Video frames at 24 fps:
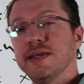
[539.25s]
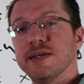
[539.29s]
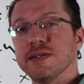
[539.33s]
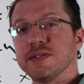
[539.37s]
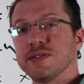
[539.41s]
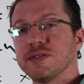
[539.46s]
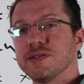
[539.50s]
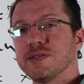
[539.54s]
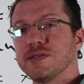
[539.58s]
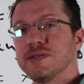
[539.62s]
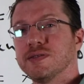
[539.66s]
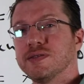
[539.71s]

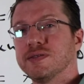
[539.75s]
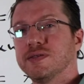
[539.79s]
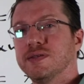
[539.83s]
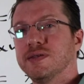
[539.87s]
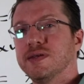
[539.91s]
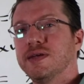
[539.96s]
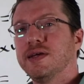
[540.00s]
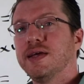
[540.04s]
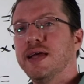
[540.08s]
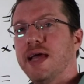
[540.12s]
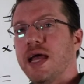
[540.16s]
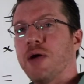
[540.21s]
this,
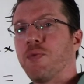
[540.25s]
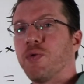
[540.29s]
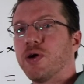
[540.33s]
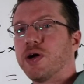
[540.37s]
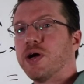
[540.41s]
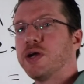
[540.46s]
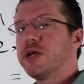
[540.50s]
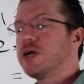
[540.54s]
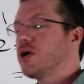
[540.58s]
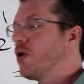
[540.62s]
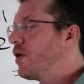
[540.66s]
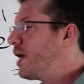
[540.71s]
and we're
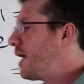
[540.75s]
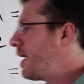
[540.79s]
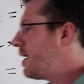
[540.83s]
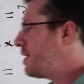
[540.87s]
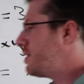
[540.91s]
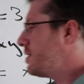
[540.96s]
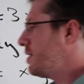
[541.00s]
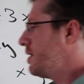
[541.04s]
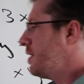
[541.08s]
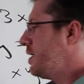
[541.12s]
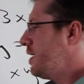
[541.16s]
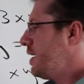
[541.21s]
going to go
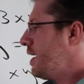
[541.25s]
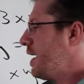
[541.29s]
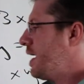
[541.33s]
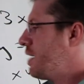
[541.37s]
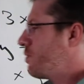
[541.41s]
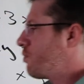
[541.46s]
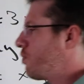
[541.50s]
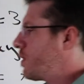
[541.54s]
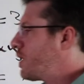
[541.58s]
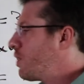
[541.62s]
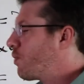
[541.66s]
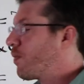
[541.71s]
ahead
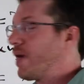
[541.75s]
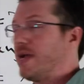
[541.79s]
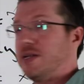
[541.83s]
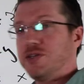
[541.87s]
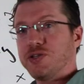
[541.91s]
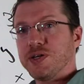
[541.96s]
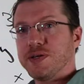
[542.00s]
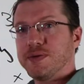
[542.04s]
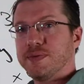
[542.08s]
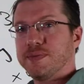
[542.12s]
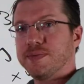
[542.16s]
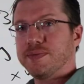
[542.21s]
and rearrange
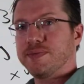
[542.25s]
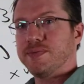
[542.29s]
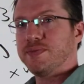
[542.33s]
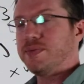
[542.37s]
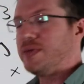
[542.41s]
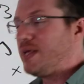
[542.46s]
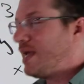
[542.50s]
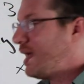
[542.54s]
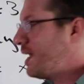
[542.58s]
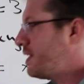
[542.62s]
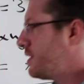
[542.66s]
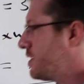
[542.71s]
it.
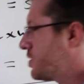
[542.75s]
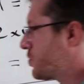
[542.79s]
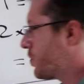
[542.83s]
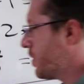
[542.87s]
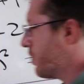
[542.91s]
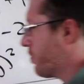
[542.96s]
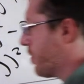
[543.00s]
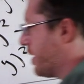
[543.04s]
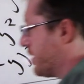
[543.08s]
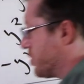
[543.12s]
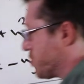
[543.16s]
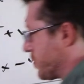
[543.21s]
And this
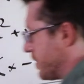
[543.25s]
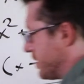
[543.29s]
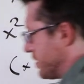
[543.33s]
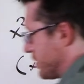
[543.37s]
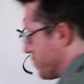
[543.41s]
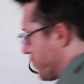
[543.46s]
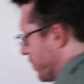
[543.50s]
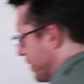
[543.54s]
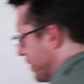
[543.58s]
rearrangement is